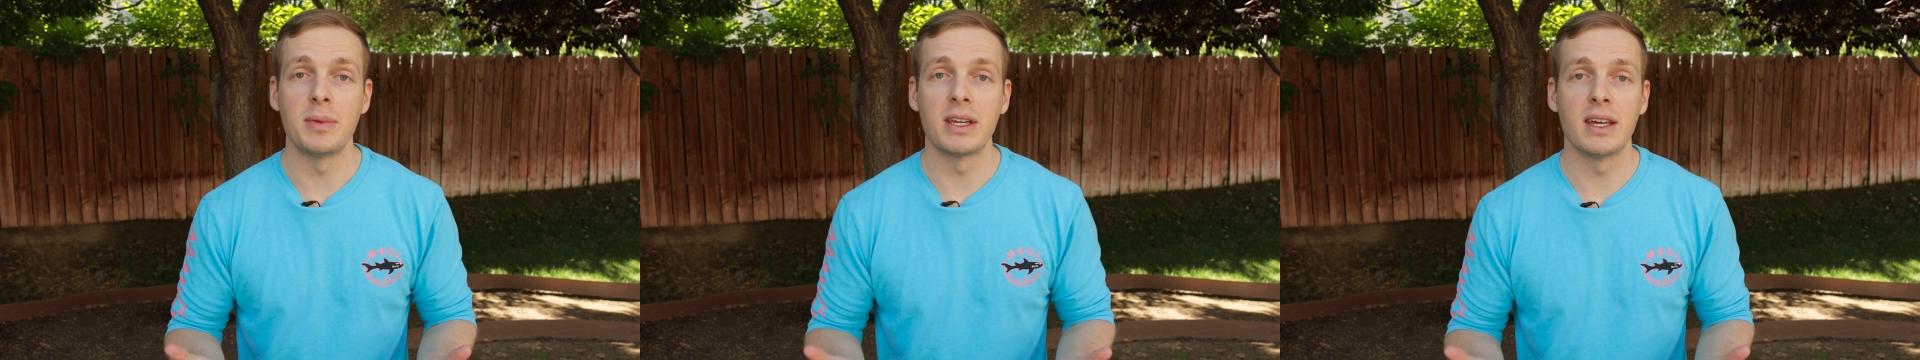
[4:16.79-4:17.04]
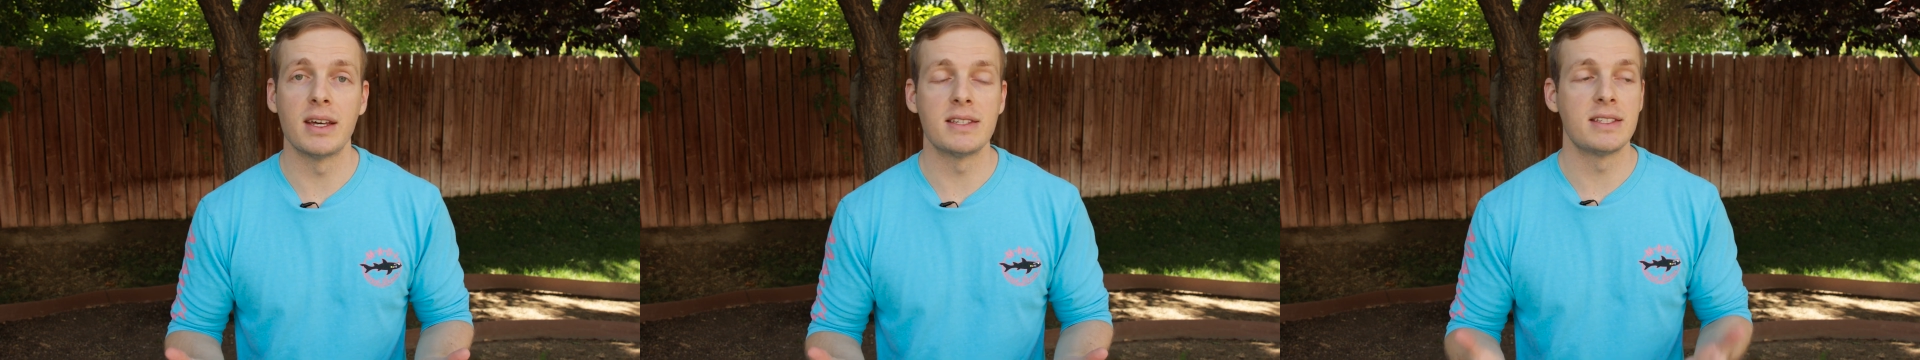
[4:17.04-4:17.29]

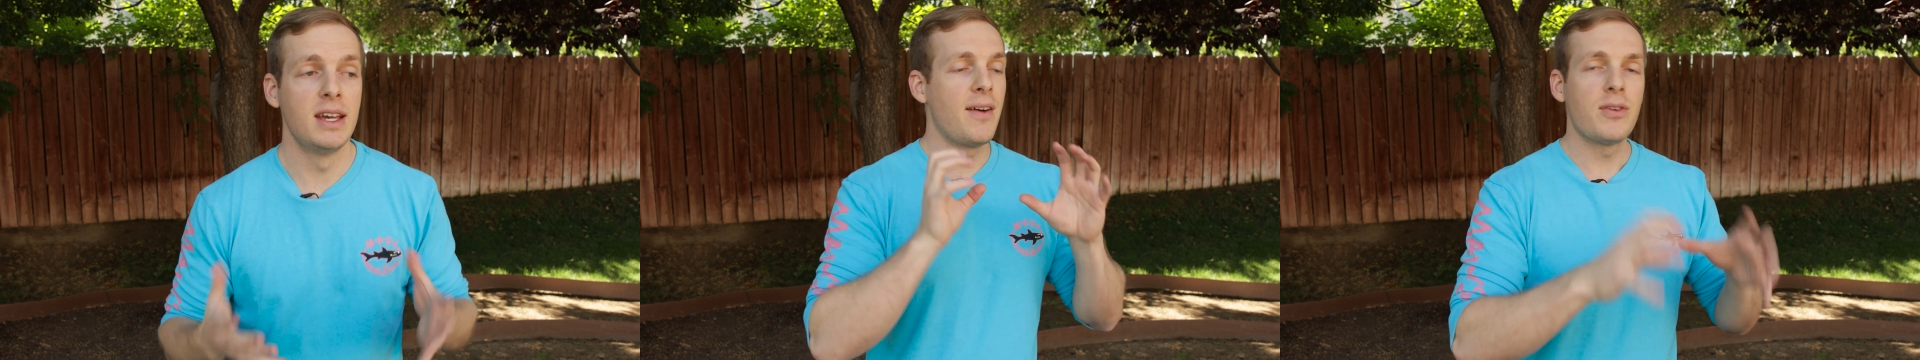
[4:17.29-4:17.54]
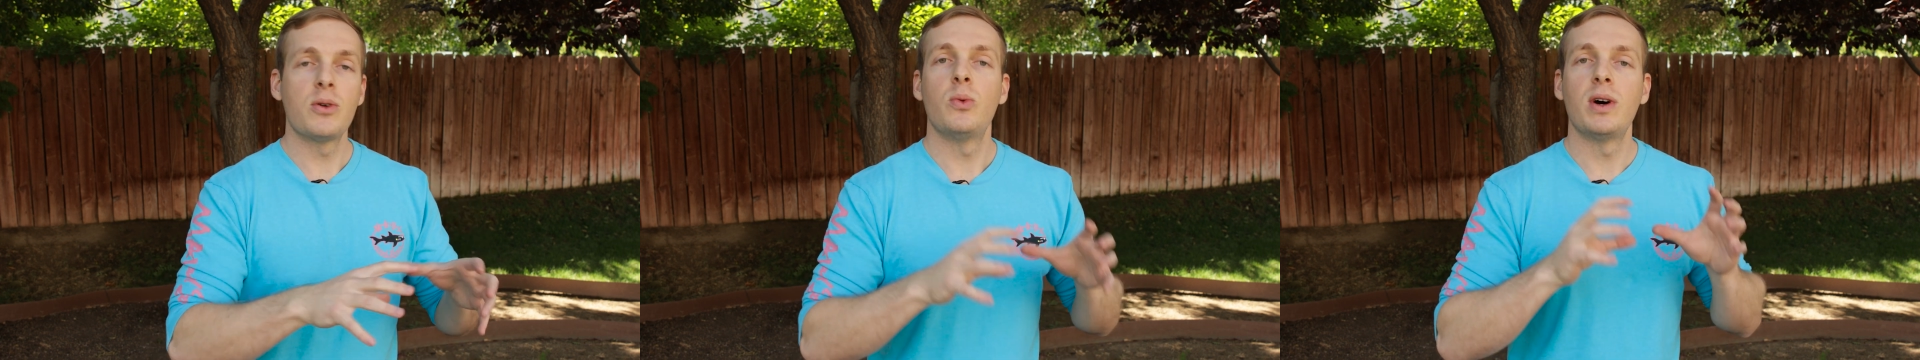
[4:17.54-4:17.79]
Because
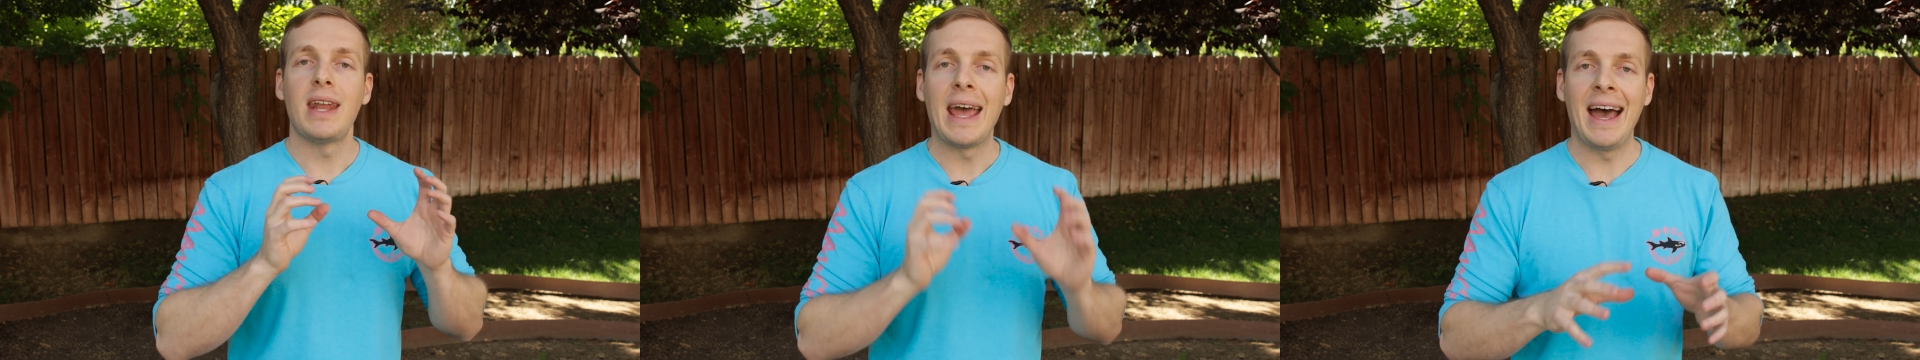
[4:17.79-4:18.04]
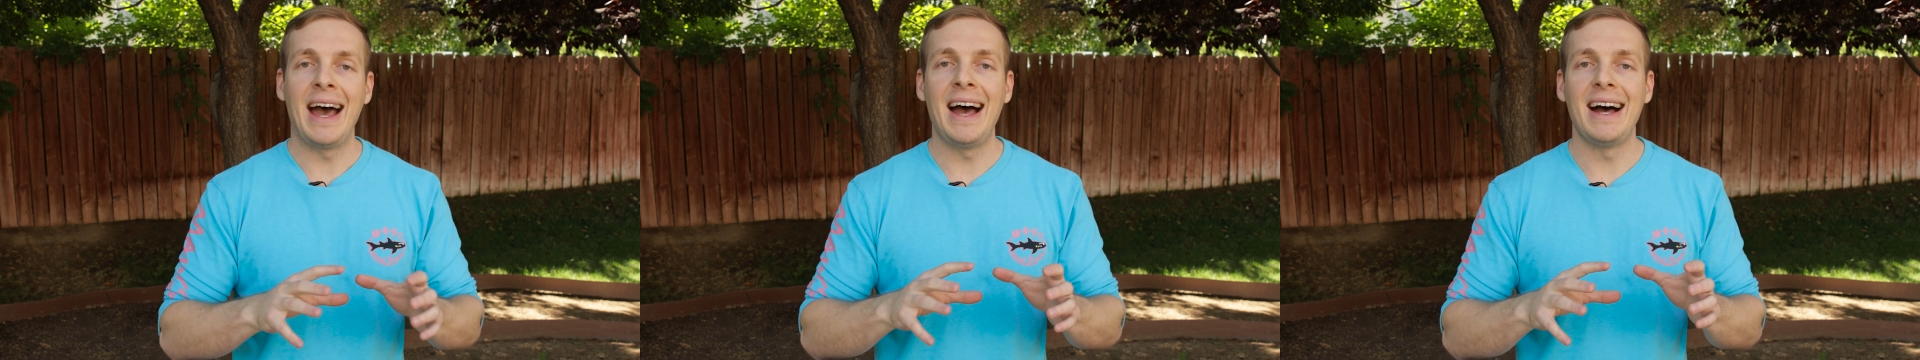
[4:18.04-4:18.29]
everyone
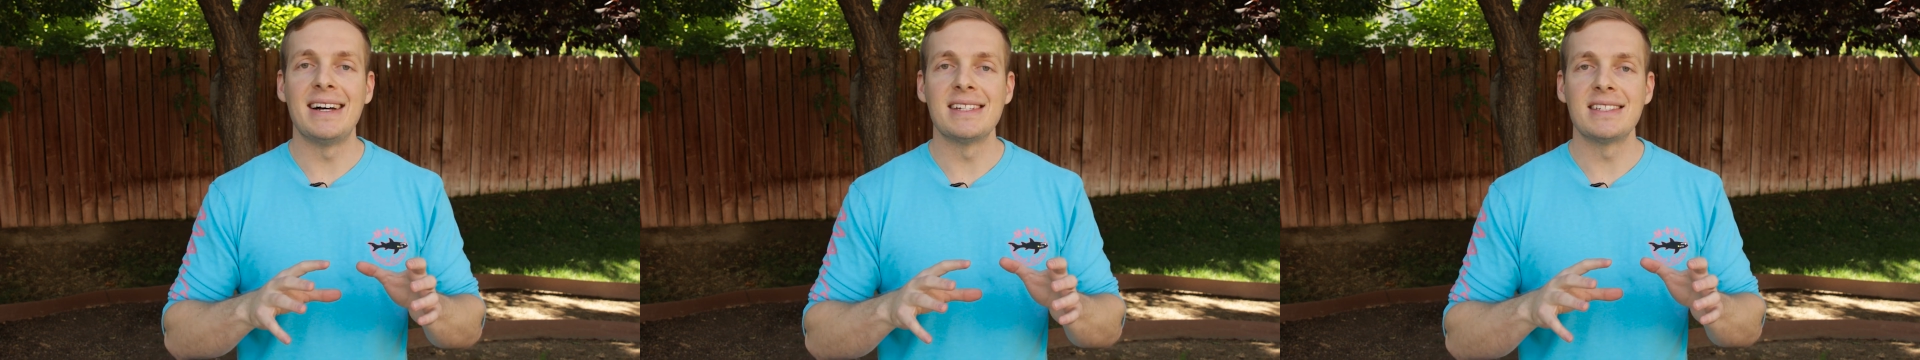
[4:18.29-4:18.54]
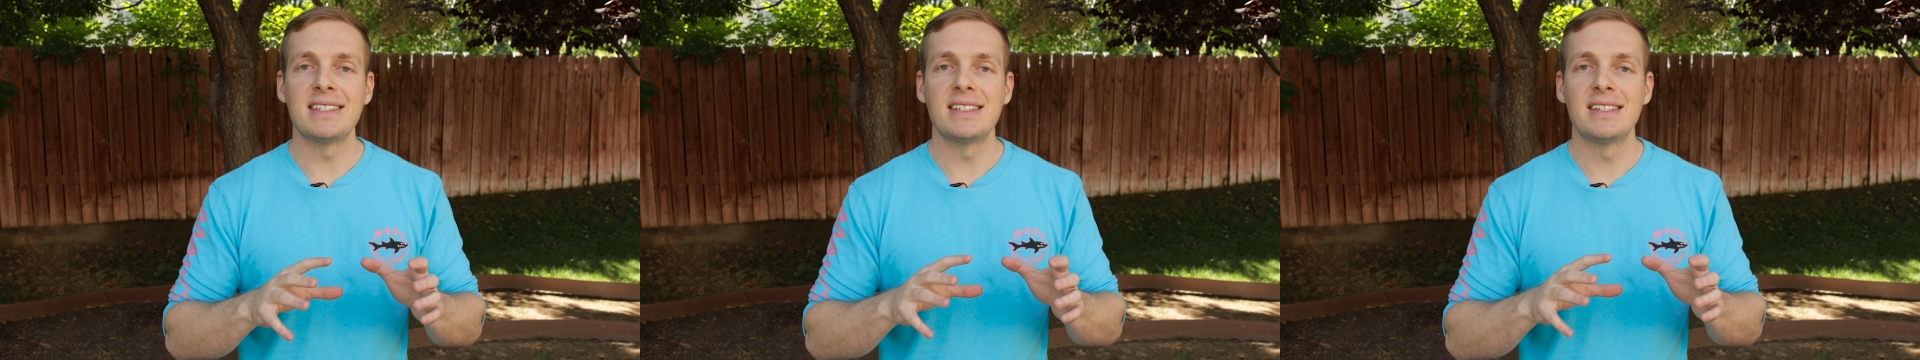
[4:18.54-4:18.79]

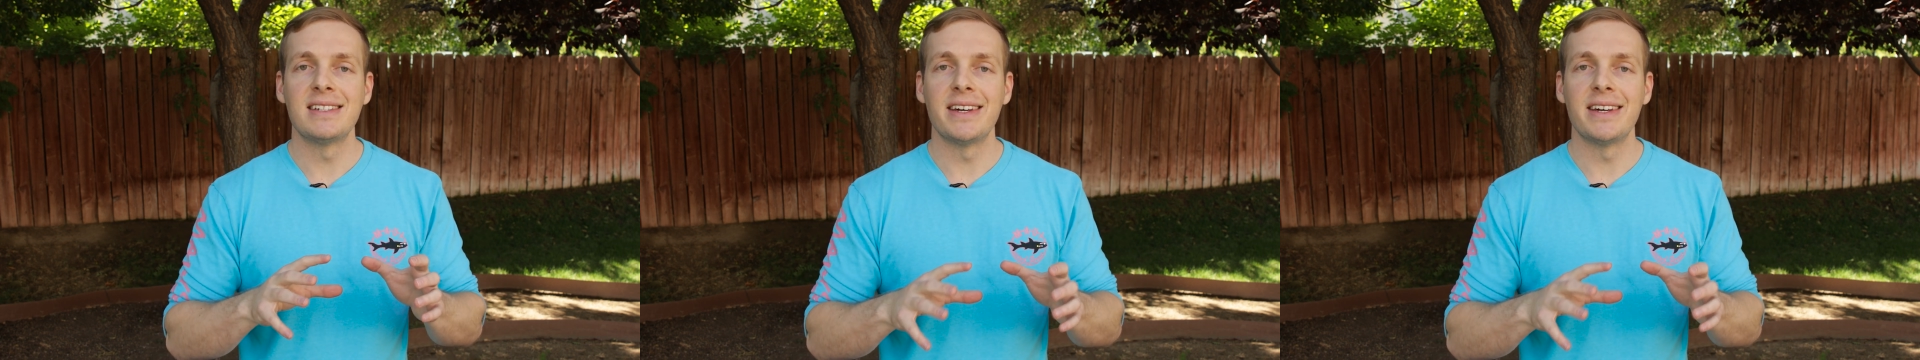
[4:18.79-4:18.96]
has